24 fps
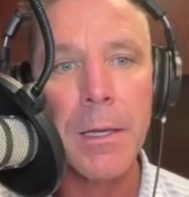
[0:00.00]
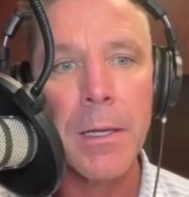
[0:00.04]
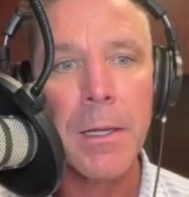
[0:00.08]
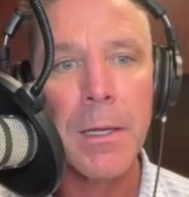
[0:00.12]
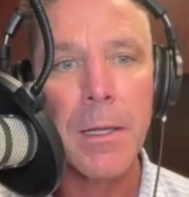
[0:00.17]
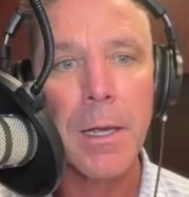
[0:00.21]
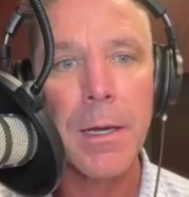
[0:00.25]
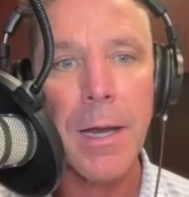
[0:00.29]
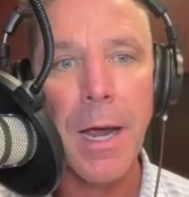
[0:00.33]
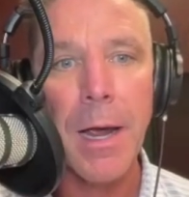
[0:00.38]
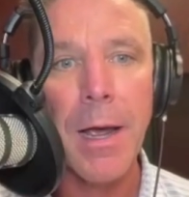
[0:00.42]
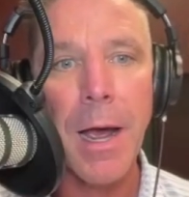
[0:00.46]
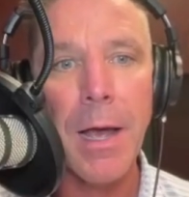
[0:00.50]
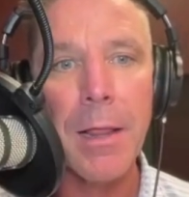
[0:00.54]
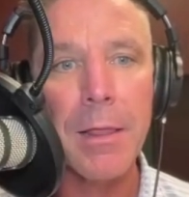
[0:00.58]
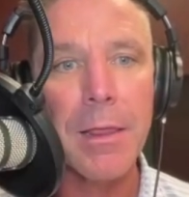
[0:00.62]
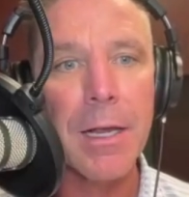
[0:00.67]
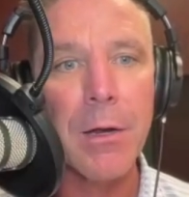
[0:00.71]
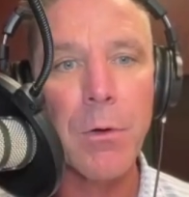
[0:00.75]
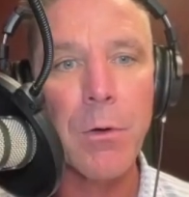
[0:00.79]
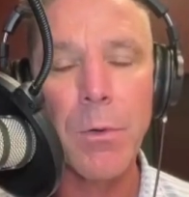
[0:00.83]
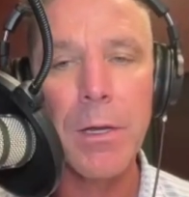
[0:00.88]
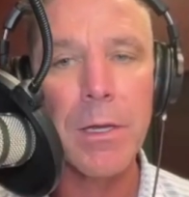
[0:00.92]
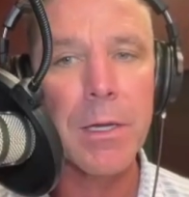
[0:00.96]
Like I
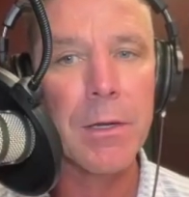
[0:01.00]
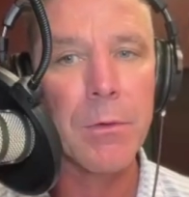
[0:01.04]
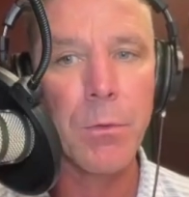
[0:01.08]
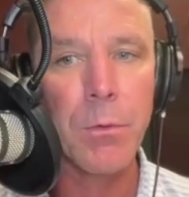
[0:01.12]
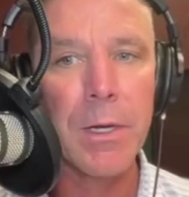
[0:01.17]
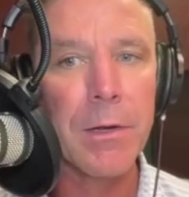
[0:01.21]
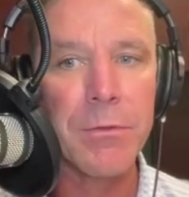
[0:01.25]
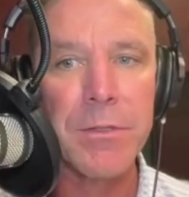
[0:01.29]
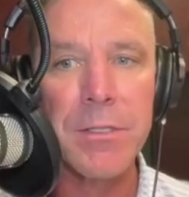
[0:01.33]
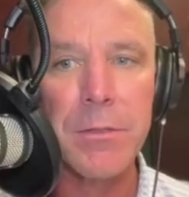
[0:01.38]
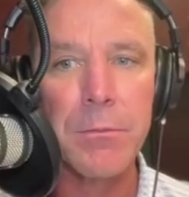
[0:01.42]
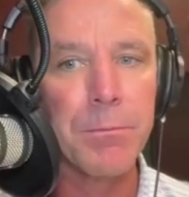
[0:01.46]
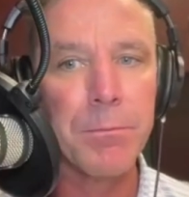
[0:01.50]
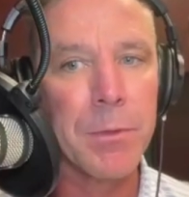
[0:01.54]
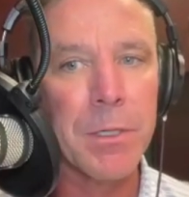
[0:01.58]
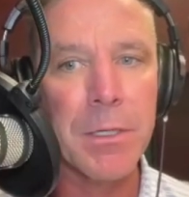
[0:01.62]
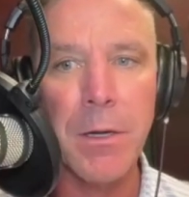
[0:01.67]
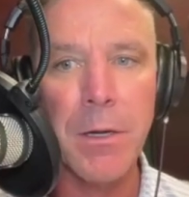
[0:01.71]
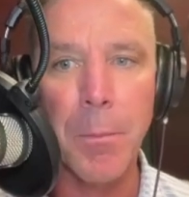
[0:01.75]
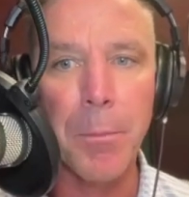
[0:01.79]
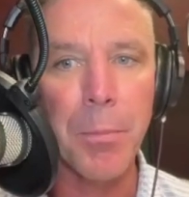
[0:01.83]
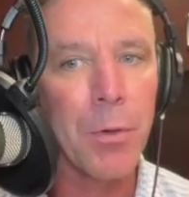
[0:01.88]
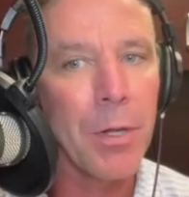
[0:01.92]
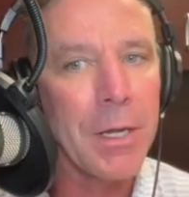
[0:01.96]
think we have
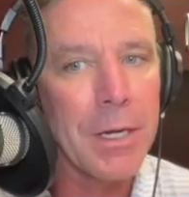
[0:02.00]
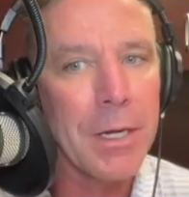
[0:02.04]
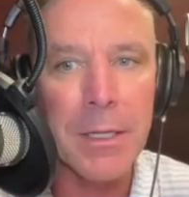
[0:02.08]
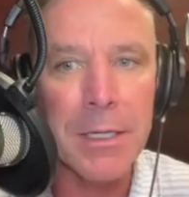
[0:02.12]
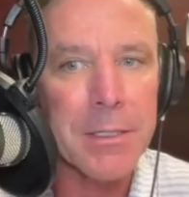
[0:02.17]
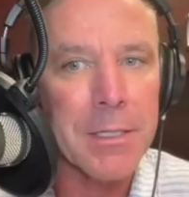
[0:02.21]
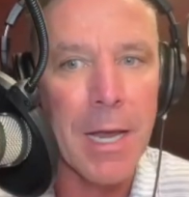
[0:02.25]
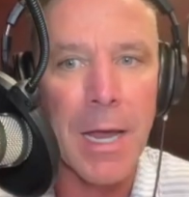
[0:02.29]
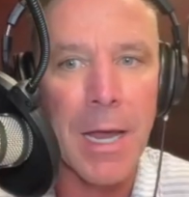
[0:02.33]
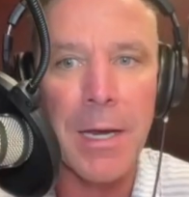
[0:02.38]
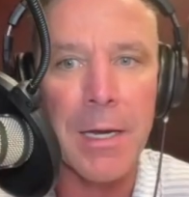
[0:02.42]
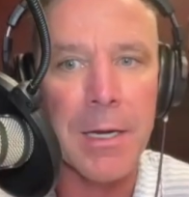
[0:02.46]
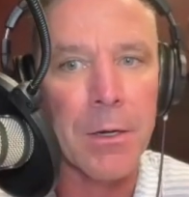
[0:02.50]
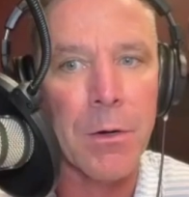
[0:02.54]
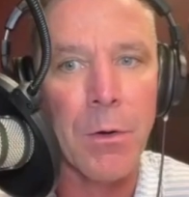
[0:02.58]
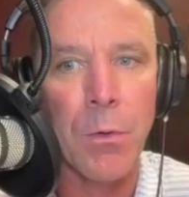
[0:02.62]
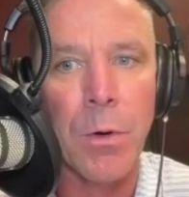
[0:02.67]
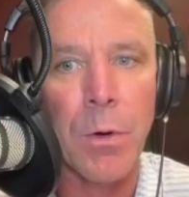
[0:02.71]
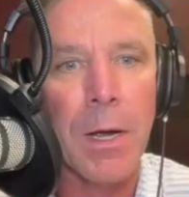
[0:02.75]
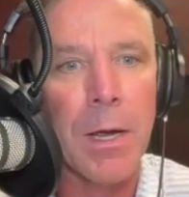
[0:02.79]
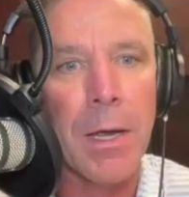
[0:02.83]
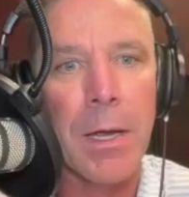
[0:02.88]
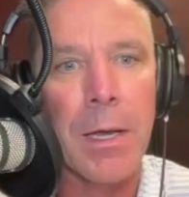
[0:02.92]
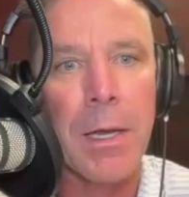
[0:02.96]
completely taken
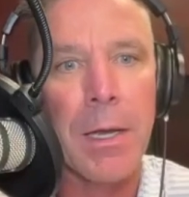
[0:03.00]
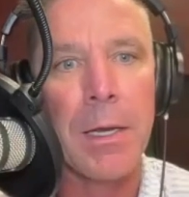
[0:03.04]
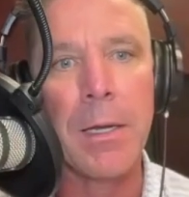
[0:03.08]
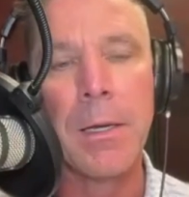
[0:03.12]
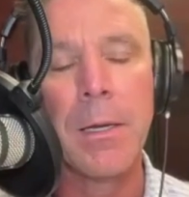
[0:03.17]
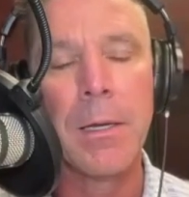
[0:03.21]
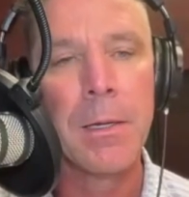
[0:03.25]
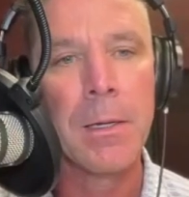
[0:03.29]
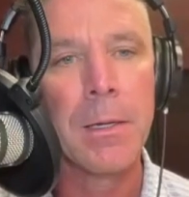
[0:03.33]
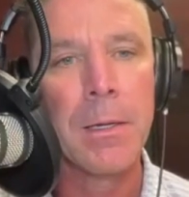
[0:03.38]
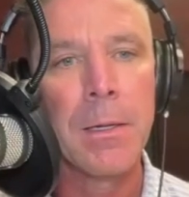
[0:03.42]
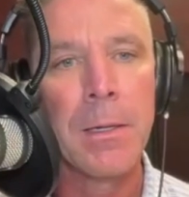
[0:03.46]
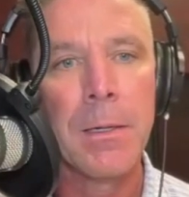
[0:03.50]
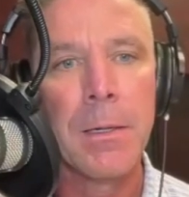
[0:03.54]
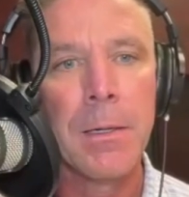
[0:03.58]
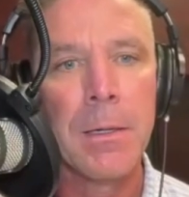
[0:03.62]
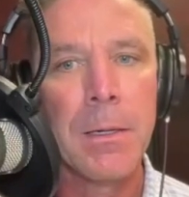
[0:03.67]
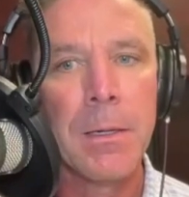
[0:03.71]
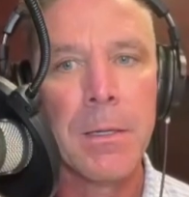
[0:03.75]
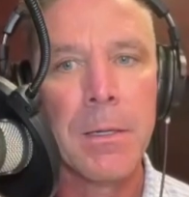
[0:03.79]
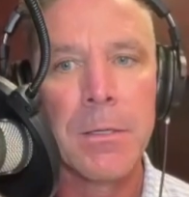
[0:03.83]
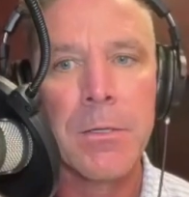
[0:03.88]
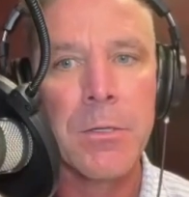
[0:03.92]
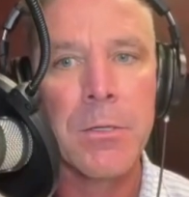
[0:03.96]
away
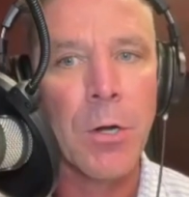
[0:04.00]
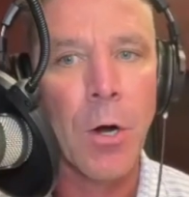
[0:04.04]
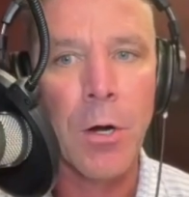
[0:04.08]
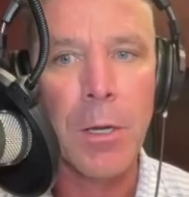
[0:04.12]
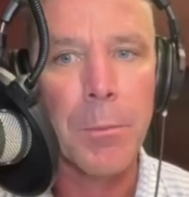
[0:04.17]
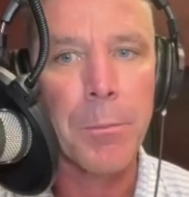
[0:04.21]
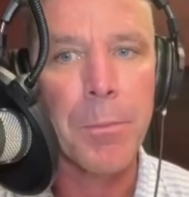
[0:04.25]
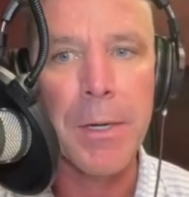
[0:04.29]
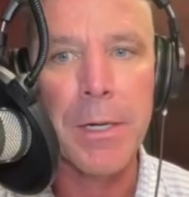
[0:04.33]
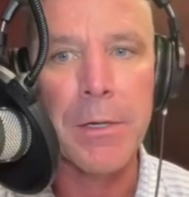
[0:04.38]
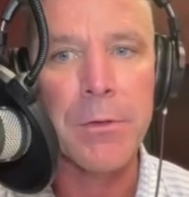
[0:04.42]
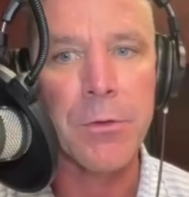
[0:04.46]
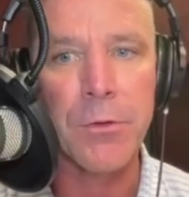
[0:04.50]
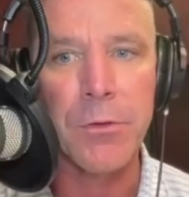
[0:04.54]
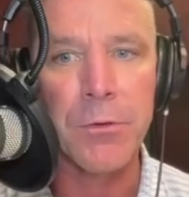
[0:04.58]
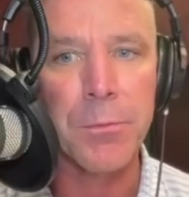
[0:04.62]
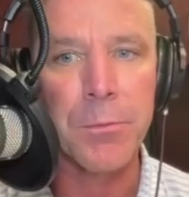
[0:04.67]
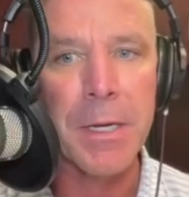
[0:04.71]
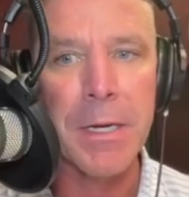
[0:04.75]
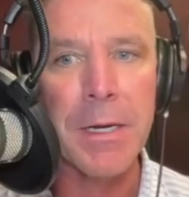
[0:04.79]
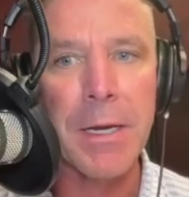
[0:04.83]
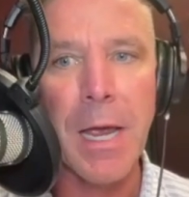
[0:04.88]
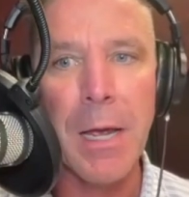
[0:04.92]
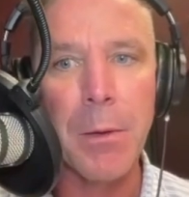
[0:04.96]
starting pitchers
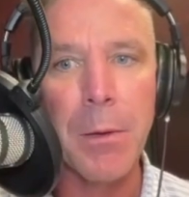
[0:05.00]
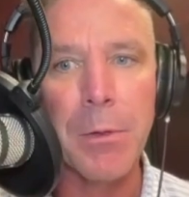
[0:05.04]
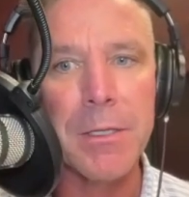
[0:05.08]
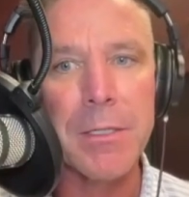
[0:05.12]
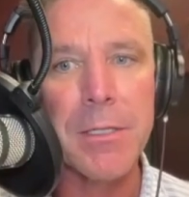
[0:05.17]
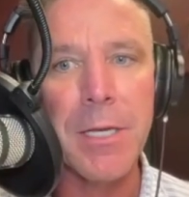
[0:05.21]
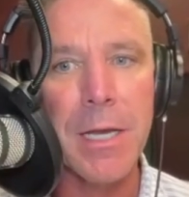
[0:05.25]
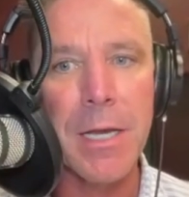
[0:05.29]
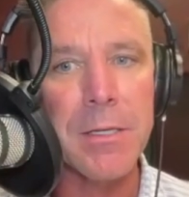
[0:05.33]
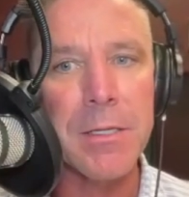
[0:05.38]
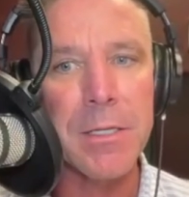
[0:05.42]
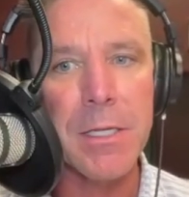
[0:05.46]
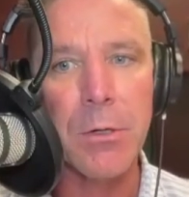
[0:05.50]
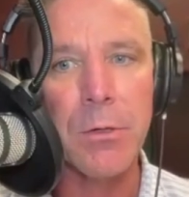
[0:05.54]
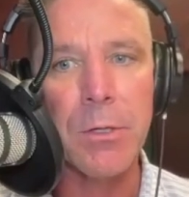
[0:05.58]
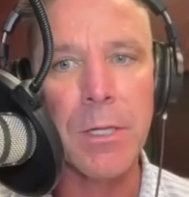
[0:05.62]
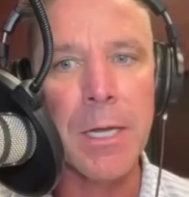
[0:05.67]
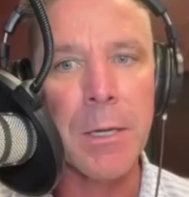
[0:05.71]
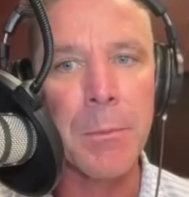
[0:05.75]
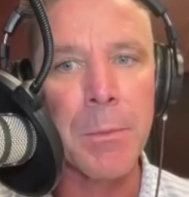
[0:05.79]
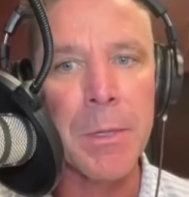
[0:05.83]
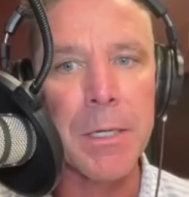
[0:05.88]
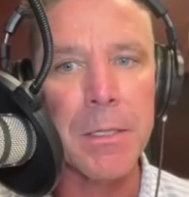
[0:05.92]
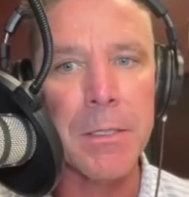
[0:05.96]
being able to test their
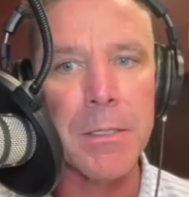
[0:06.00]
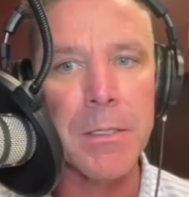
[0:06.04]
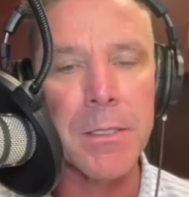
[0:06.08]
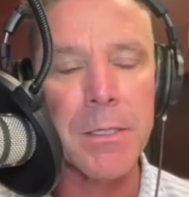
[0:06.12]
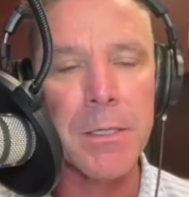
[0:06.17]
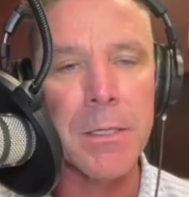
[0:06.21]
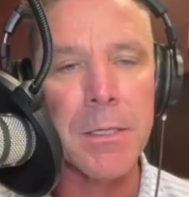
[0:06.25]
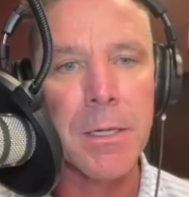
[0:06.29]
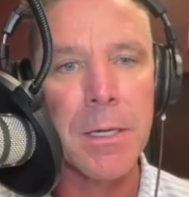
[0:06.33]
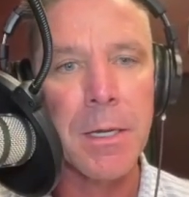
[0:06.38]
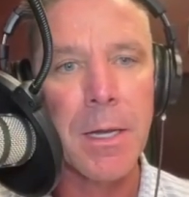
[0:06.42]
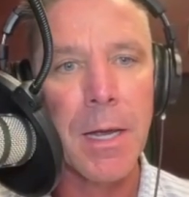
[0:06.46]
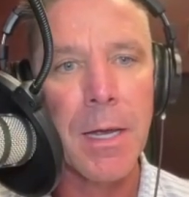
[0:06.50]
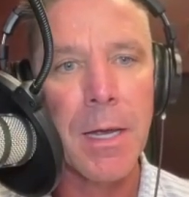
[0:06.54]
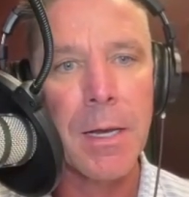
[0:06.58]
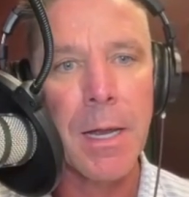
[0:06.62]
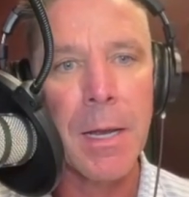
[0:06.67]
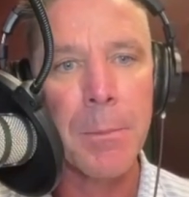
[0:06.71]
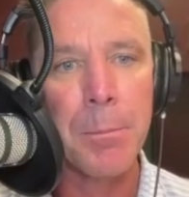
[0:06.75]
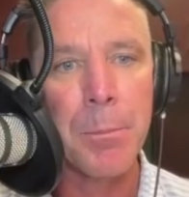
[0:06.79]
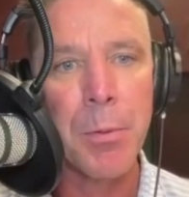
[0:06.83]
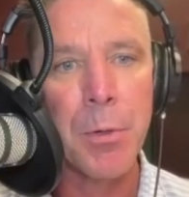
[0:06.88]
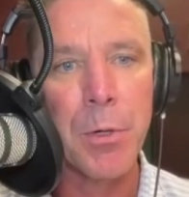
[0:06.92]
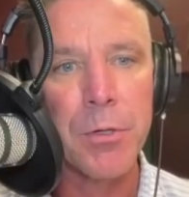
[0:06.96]
limits
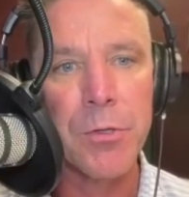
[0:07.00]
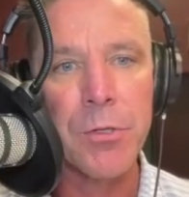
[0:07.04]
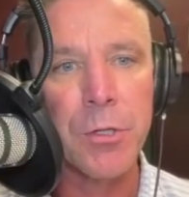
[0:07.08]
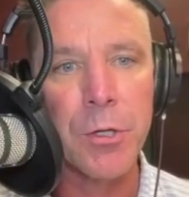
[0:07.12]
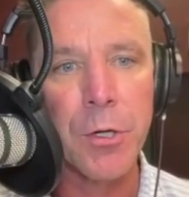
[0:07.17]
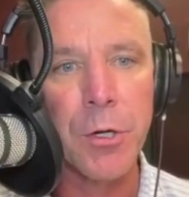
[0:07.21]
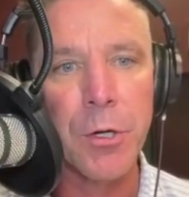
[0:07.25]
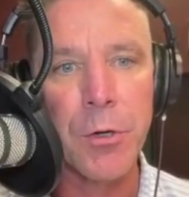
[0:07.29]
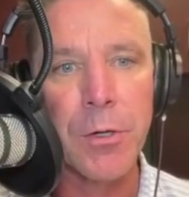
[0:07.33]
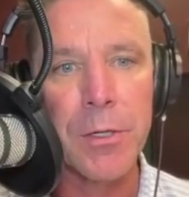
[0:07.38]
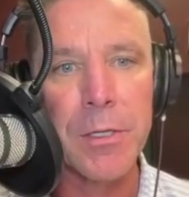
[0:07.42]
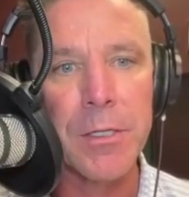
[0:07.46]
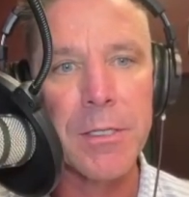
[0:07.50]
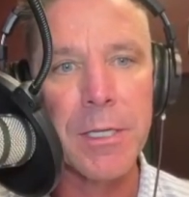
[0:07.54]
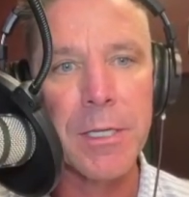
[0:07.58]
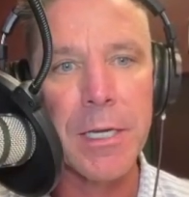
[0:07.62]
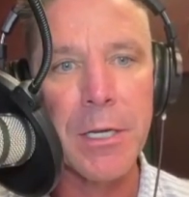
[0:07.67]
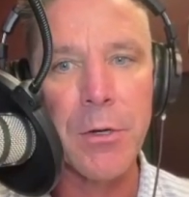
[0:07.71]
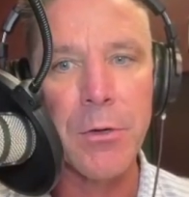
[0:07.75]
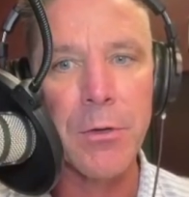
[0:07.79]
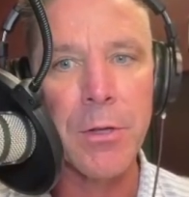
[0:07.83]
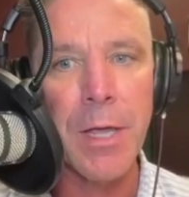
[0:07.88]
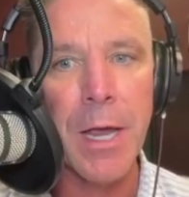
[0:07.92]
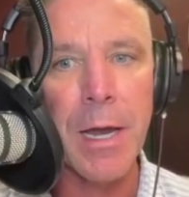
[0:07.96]
and push through and see
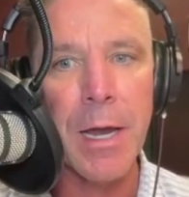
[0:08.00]
who they